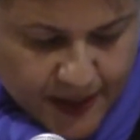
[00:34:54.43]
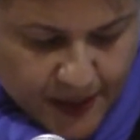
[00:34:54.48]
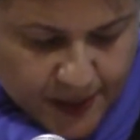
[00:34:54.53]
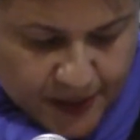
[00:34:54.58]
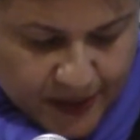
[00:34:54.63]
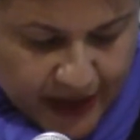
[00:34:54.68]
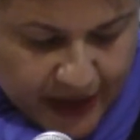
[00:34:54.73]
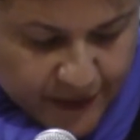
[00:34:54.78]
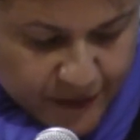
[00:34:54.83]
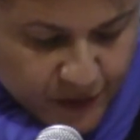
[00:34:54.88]
The
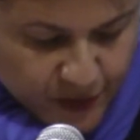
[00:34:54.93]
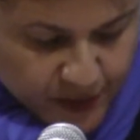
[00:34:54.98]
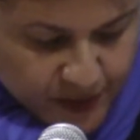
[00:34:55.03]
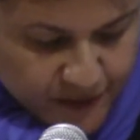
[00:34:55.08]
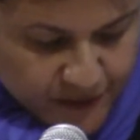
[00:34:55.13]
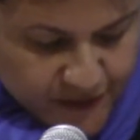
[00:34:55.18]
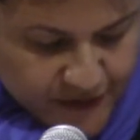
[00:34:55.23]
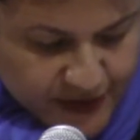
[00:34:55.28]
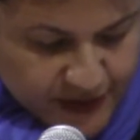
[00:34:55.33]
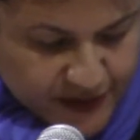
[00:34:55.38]
platform
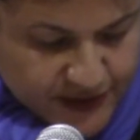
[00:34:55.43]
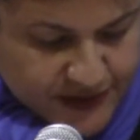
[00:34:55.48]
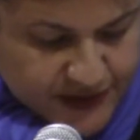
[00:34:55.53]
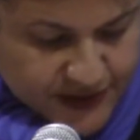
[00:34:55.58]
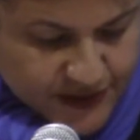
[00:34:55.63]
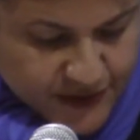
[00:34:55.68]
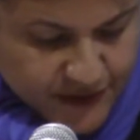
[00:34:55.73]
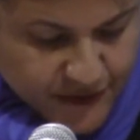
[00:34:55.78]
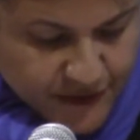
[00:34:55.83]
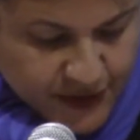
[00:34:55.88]

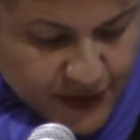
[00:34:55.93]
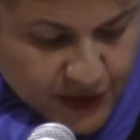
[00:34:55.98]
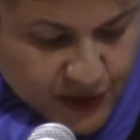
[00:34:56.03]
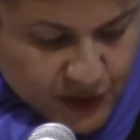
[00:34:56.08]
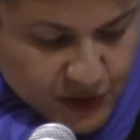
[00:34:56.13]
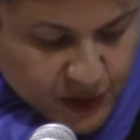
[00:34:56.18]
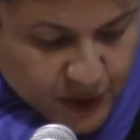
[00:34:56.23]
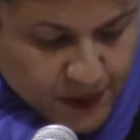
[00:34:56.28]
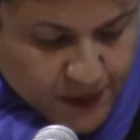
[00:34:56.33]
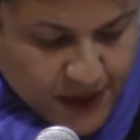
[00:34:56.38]
feels
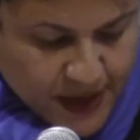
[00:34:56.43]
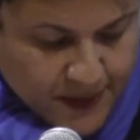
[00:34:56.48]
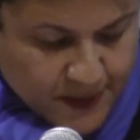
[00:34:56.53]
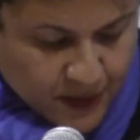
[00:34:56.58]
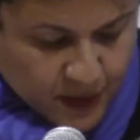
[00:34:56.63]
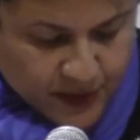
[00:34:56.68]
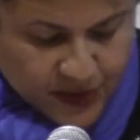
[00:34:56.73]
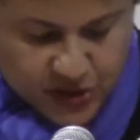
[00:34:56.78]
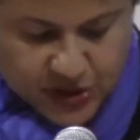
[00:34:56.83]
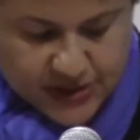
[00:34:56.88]
filled with
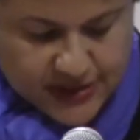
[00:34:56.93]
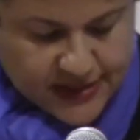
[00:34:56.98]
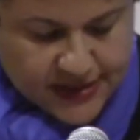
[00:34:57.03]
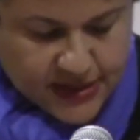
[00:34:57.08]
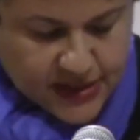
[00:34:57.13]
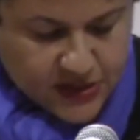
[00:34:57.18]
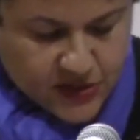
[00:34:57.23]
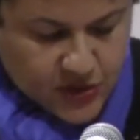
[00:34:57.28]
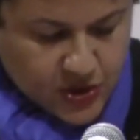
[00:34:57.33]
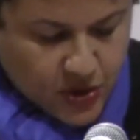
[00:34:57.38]
people, but she
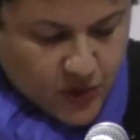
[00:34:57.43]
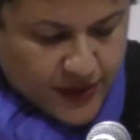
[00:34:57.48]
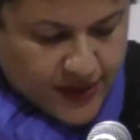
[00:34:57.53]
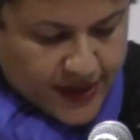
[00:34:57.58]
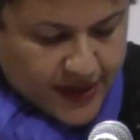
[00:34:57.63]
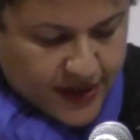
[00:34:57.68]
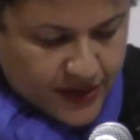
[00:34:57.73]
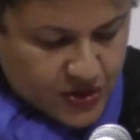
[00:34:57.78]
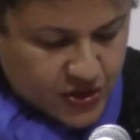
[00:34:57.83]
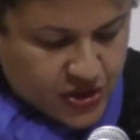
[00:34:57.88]
sees no
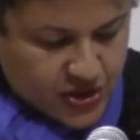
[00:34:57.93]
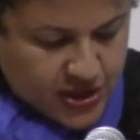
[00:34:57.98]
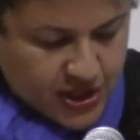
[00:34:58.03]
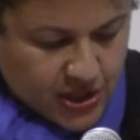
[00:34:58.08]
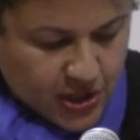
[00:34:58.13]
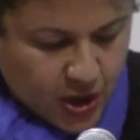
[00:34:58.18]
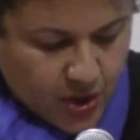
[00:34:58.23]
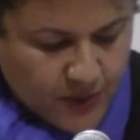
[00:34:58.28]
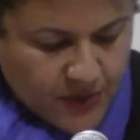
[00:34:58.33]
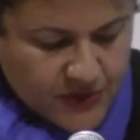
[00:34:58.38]
one else. She
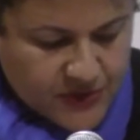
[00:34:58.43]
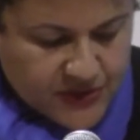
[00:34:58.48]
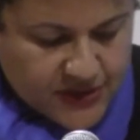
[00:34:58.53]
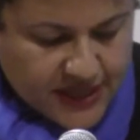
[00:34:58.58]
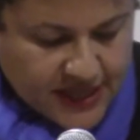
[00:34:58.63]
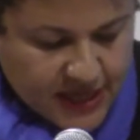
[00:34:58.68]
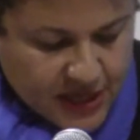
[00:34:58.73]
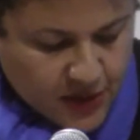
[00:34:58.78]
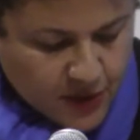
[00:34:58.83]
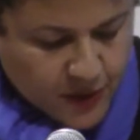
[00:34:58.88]
can almost
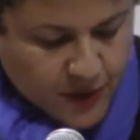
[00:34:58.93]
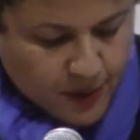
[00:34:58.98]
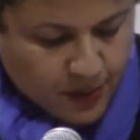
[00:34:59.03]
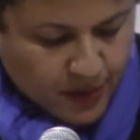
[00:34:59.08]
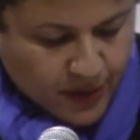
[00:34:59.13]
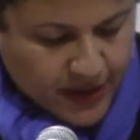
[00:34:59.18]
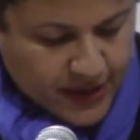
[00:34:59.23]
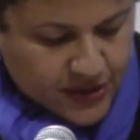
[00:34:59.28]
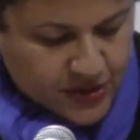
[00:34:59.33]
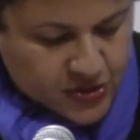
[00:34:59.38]
hear the
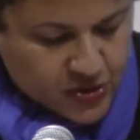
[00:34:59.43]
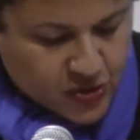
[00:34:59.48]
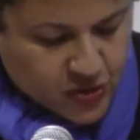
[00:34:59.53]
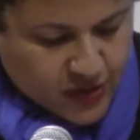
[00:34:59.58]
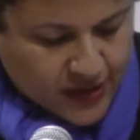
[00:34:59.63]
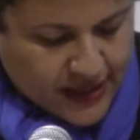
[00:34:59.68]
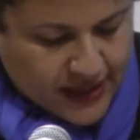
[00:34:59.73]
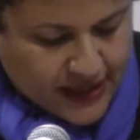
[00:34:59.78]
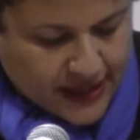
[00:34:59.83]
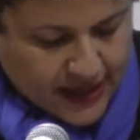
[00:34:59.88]
bright
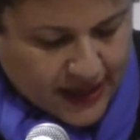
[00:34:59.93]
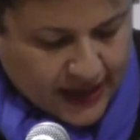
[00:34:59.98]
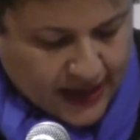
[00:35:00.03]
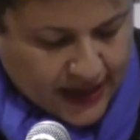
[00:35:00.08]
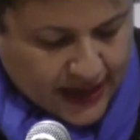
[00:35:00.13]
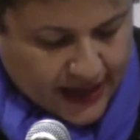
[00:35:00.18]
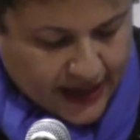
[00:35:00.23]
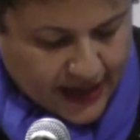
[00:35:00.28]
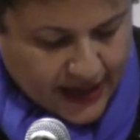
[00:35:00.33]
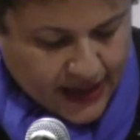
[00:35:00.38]
train
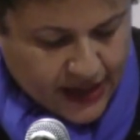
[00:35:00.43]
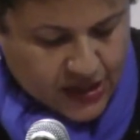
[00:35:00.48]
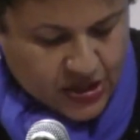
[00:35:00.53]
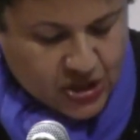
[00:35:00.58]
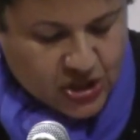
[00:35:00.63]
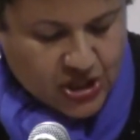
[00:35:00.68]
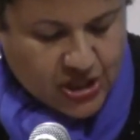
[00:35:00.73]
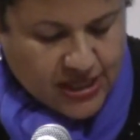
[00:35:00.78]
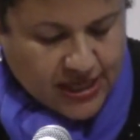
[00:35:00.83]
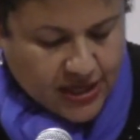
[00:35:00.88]
eye.
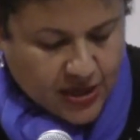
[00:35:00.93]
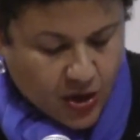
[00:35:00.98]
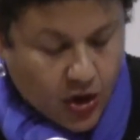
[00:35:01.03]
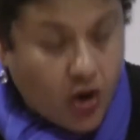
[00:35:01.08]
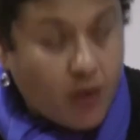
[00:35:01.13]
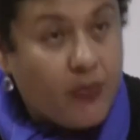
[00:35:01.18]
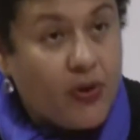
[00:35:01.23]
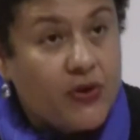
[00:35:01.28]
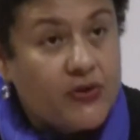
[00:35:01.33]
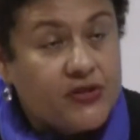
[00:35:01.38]
She can
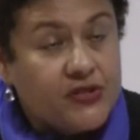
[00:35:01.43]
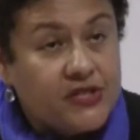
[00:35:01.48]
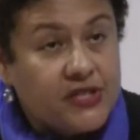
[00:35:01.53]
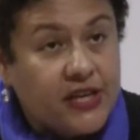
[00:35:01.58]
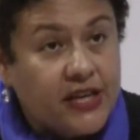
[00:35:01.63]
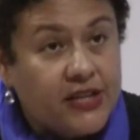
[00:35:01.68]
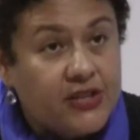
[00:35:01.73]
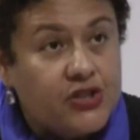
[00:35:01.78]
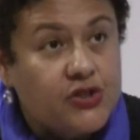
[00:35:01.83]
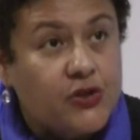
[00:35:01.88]
almost
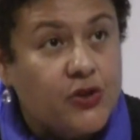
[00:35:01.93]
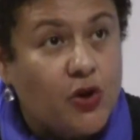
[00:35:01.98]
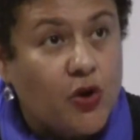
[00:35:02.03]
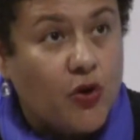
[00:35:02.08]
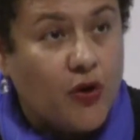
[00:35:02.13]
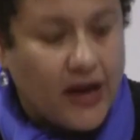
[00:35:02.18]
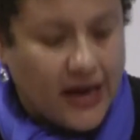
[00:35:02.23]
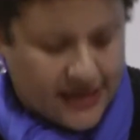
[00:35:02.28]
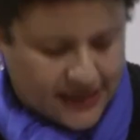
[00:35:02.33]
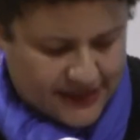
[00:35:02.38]
touch the
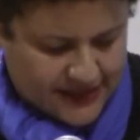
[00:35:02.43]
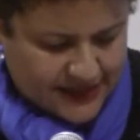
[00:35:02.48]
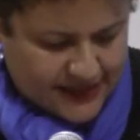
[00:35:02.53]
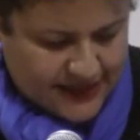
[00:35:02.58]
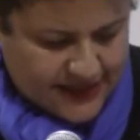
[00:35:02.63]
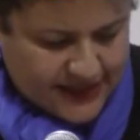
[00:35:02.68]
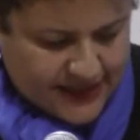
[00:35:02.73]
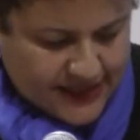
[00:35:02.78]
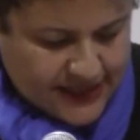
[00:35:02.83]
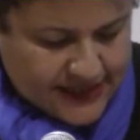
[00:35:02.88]
cracked
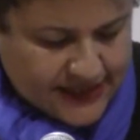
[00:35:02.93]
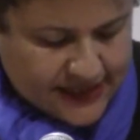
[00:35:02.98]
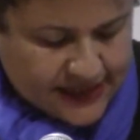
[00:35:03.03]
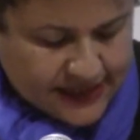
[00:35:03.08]
seat